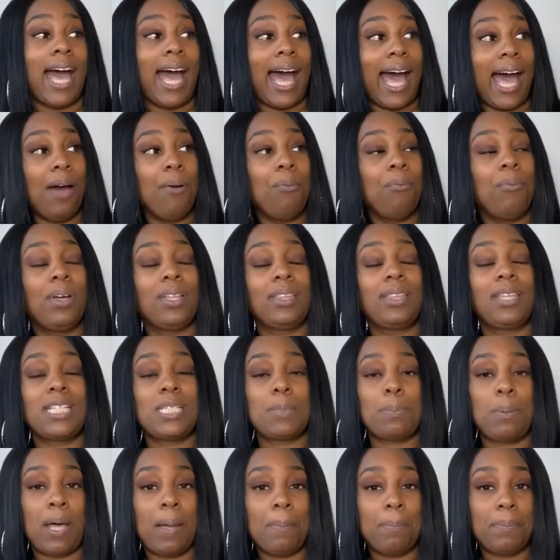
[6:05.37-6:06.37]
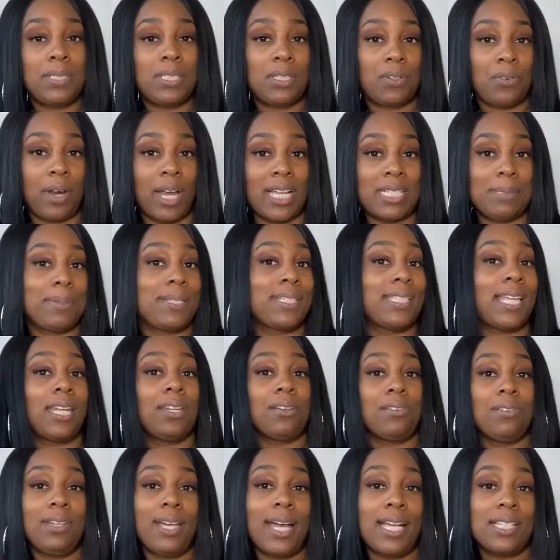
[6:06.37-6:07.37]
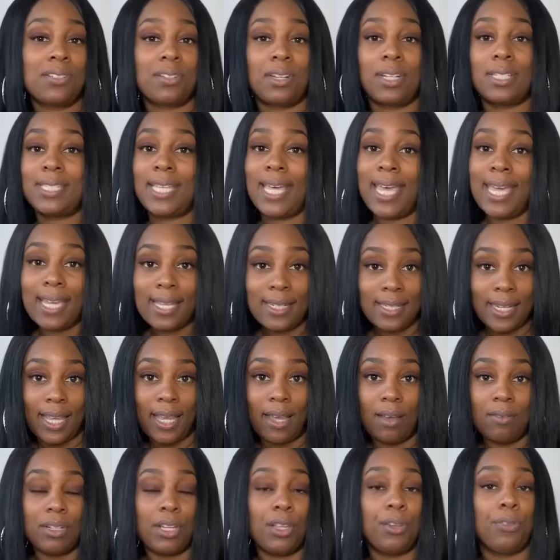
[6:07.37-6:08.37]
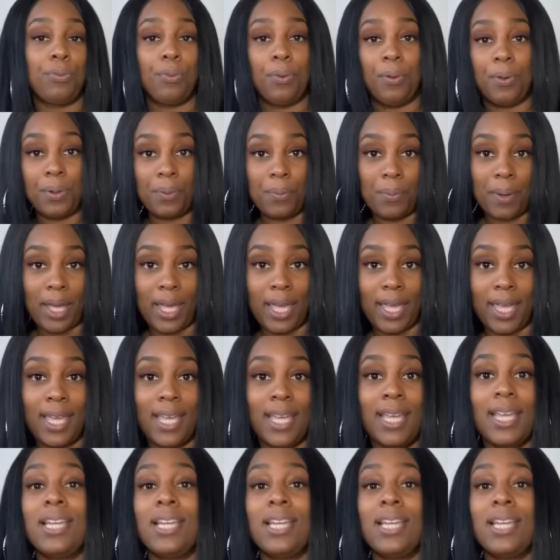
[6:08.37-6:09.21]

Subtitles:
I want this pampas grass because I know you guys are going to take it down and throw it away.